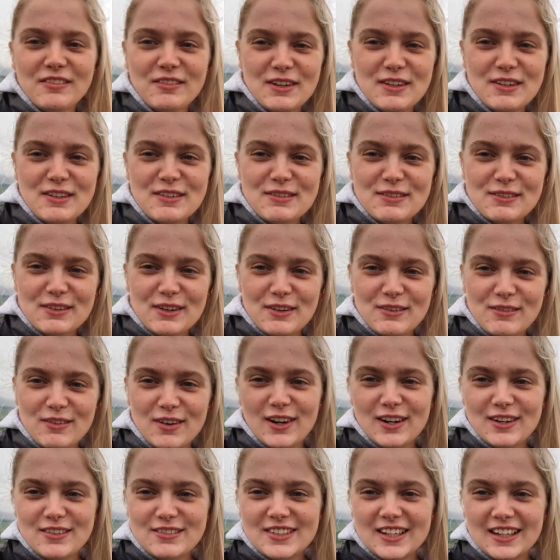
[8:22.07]
We've
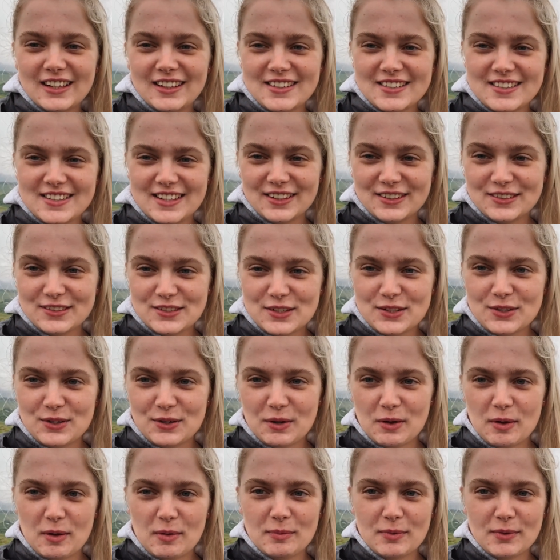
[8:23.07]
arrived at our second
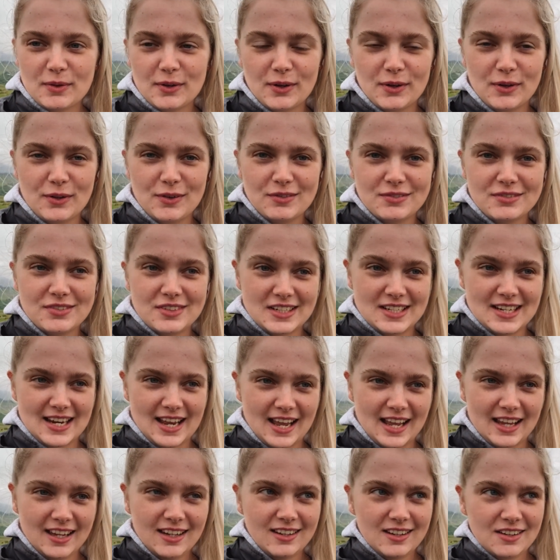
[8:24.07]
stop of the
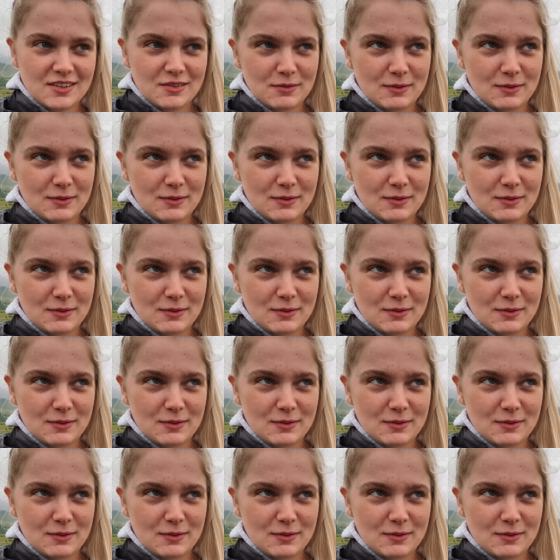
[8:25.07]
day.